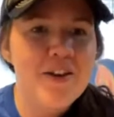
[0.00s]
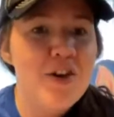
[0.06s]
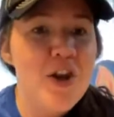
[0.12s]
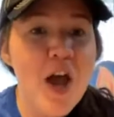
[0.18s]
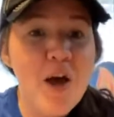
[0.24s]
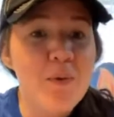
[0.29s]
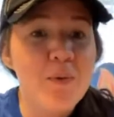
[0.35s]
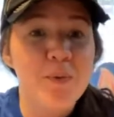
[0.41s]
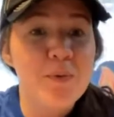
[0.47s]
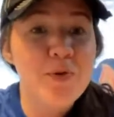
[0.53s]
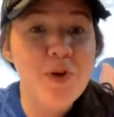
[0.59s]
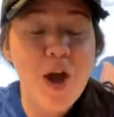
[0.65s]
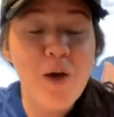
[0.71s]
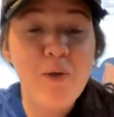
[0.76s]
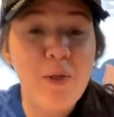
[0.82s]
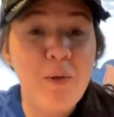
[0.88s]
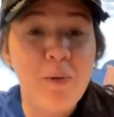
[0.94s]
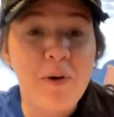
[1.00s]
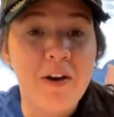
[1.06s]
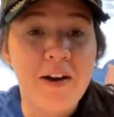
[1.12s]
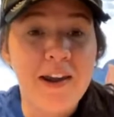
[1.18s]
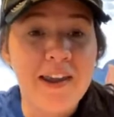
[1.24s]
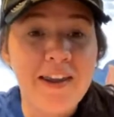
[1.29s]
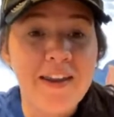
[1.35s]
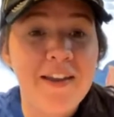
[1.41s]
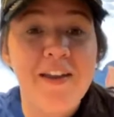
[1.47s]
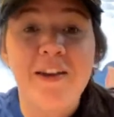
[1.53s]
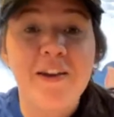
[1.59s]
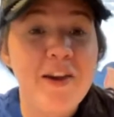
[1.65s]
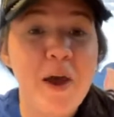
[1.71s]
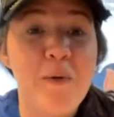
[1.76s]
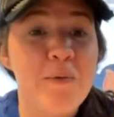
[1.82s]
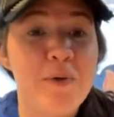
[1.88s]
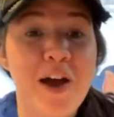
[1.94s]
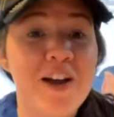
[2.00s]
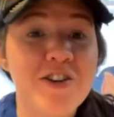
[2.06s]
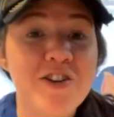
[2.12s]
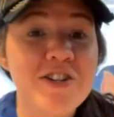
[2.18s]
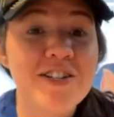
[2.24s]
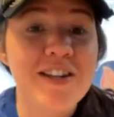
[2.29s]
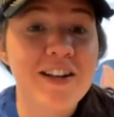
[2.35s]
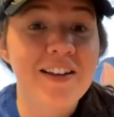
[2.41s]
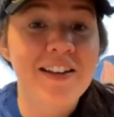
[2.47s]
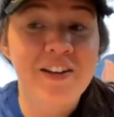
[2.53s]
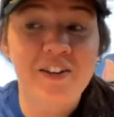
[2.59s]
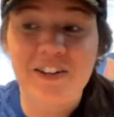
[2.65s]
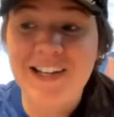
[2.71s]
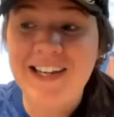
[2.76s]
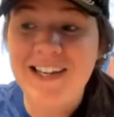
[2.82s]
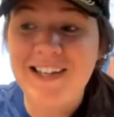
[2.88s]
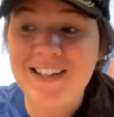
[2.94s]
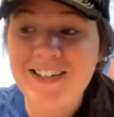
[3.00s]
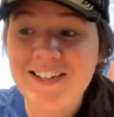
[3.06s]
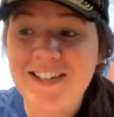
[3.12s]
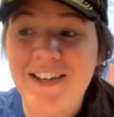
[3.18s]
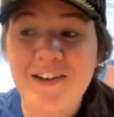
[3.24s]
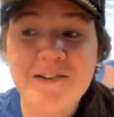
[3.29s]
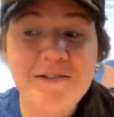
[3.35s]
No, Lori. No, not just a little hint.